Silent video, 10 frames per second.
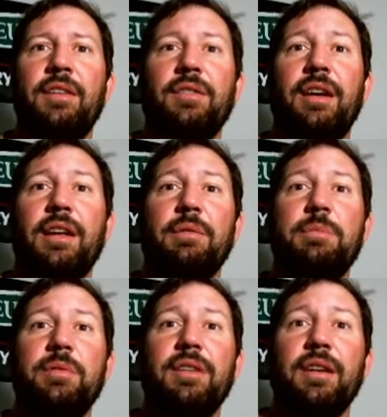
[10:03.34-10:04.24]
So how do we
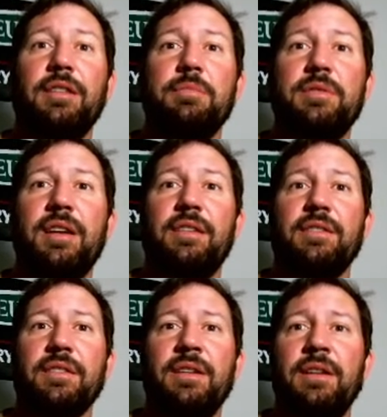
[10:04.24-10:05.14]
protect the
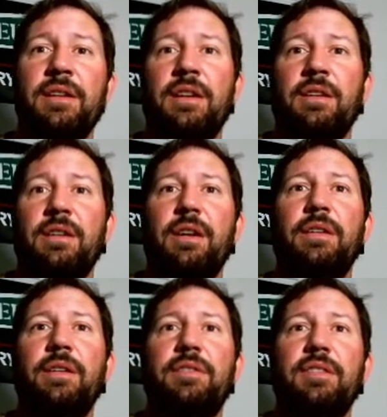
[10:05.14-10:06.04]
protector?
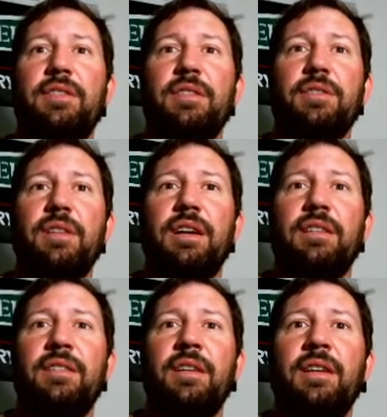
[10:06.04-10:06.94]
Well,
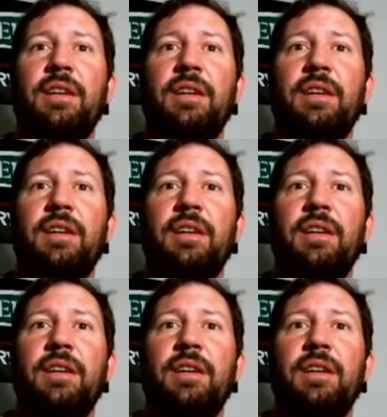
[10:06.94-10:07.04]
decentralized